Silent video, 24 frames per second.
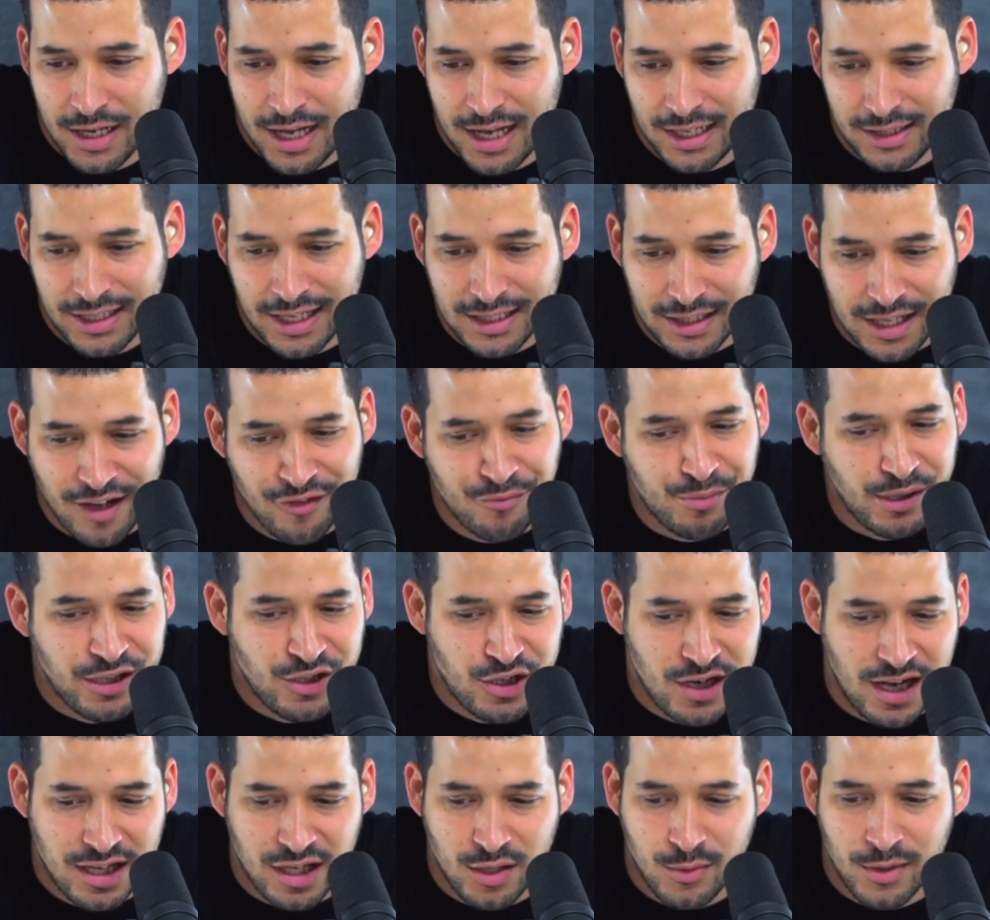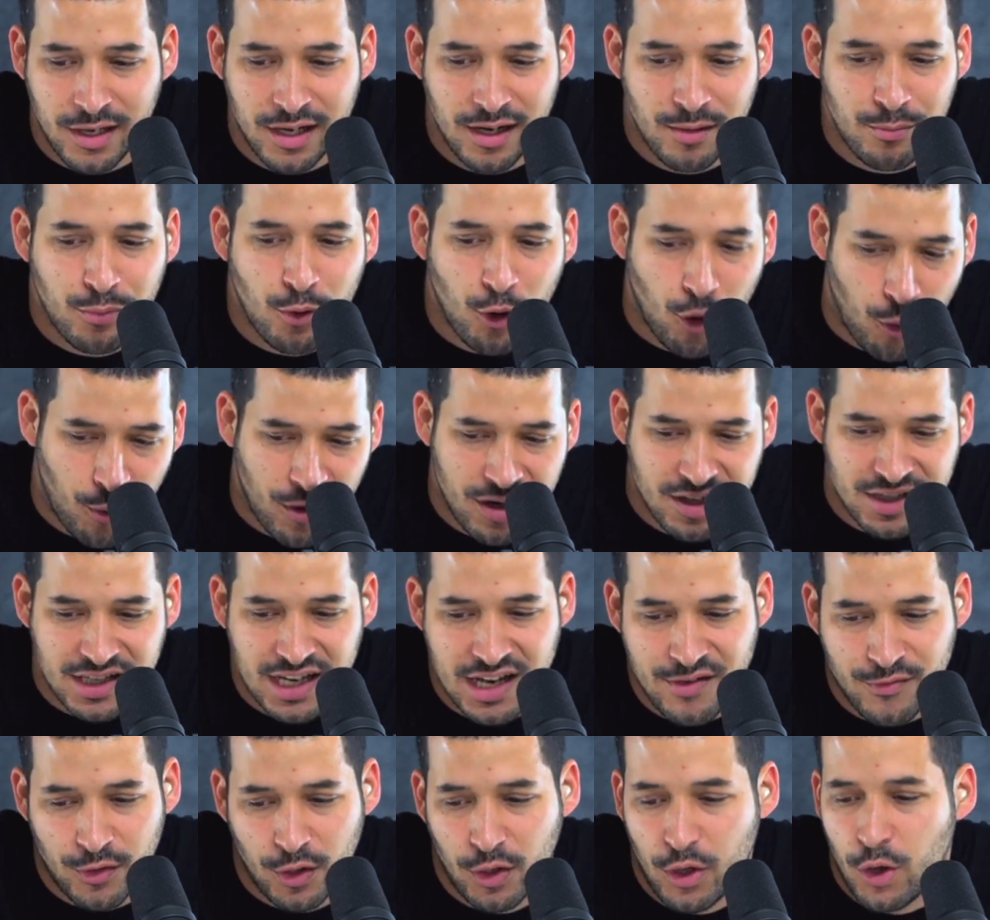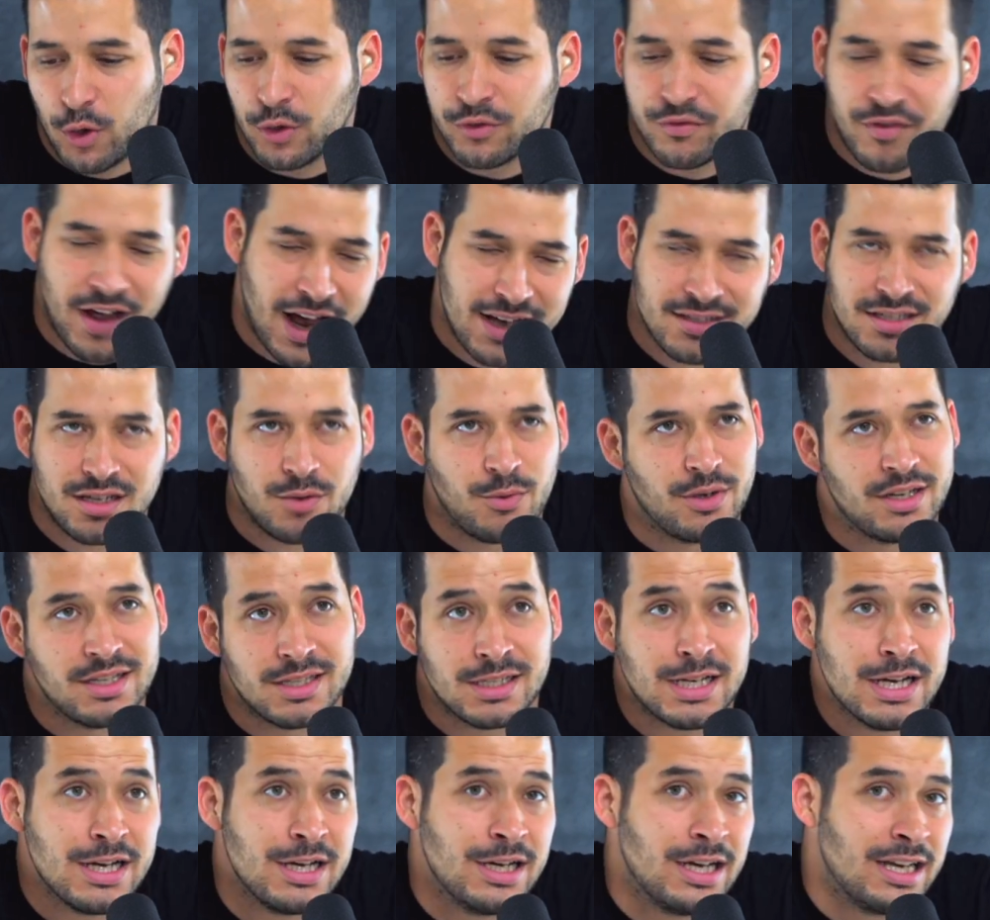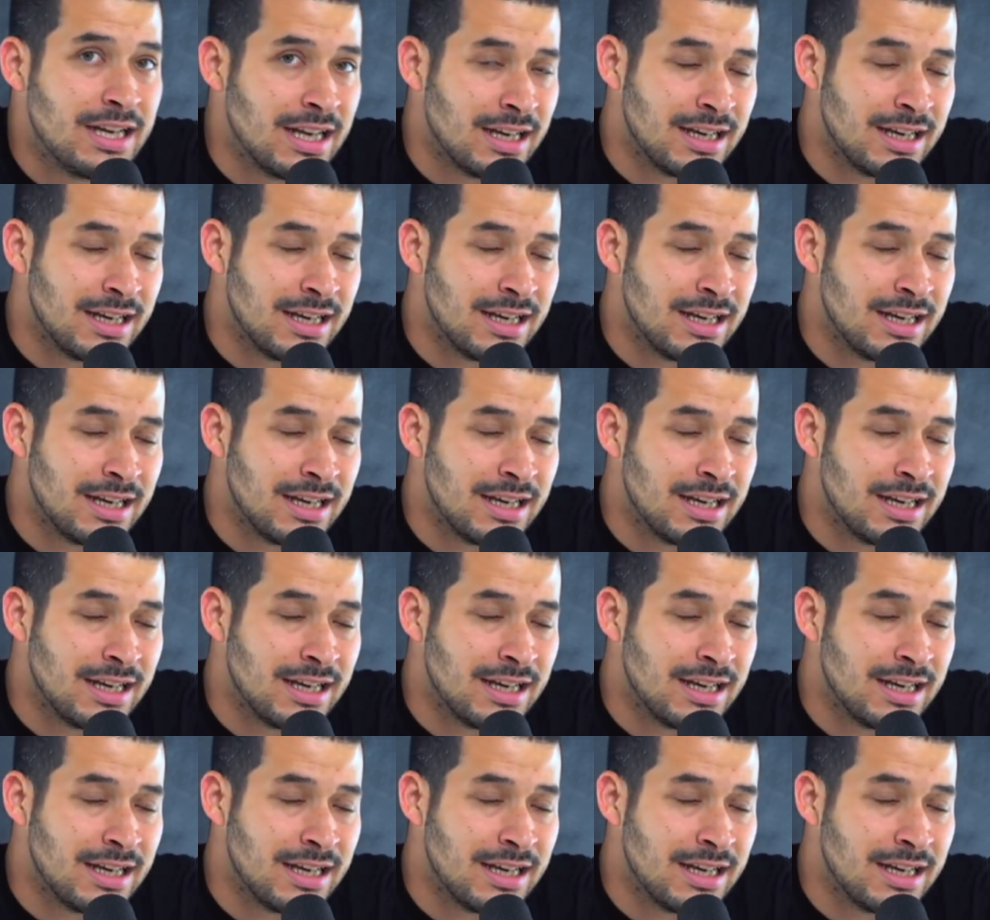uh, let love be genuine, abhor what is evil, hold fast to what is good.